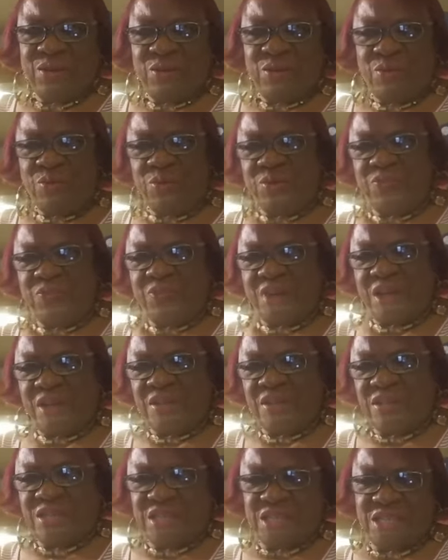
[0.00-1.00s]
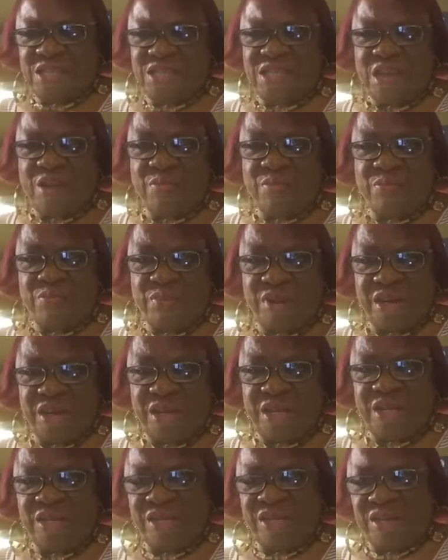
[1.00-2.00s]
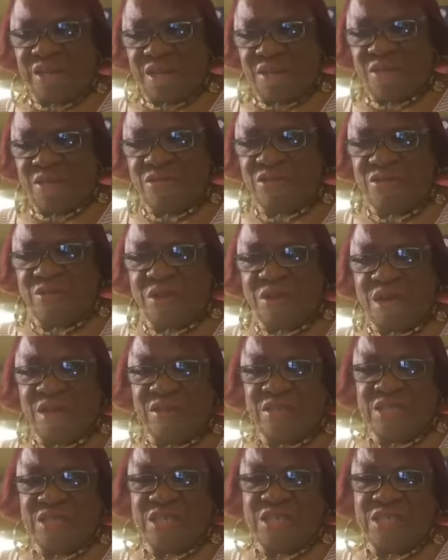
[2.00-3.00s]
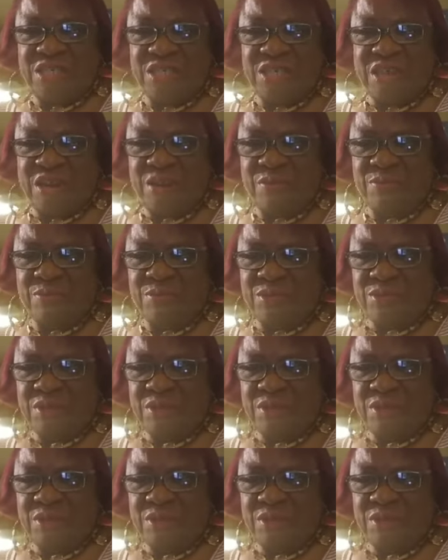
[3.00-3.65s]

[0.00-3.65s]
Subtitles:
with our TSOM brand and also our TSOM